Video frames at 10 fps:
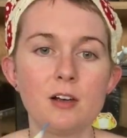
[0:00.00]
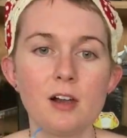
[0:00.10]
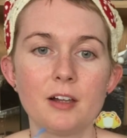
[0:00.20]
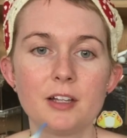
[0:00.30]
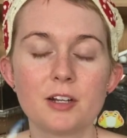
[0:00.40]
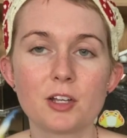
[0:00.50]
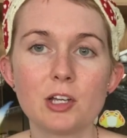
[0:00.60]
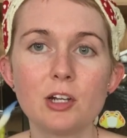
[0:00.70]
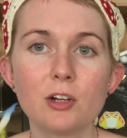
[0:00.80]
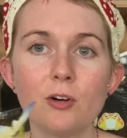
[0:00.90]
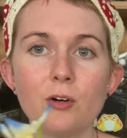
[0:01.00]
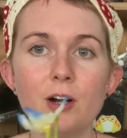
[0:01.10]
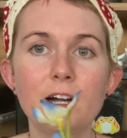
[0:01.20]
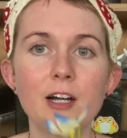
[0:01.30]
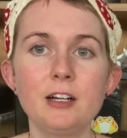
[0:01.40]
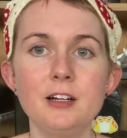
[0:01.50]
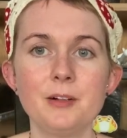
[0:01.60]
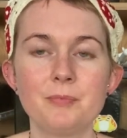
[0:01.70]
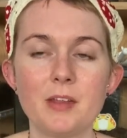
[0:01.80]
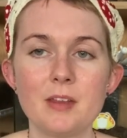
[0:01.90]
a little unicorn,
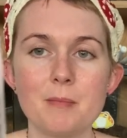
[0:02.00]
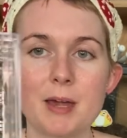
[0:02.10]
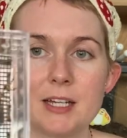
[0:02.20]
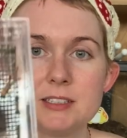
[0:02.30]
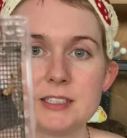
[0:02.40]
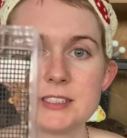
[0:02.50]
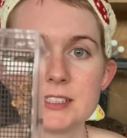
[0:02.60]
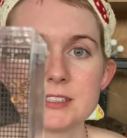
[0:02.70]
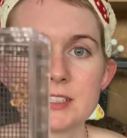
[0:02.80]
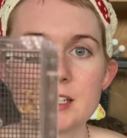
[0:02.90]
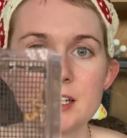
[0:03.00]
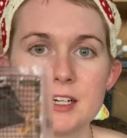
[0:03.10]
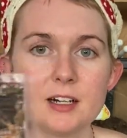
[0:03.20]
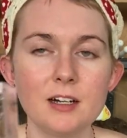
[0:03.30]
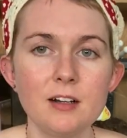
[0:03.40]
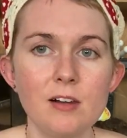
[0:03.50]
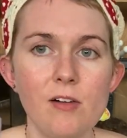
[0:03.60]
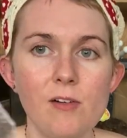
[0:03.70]
and the mantis is in here.